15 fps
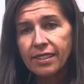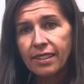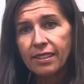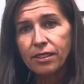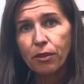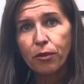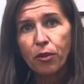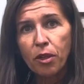is
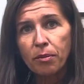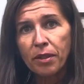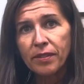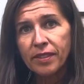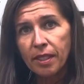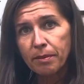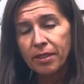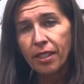a form of
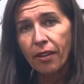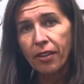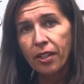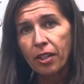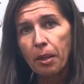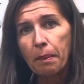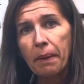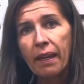stem cell
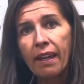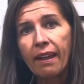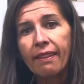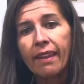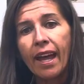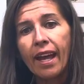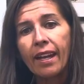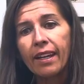therapy in
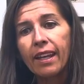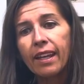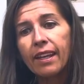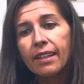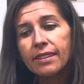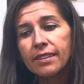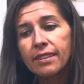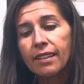that
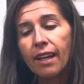it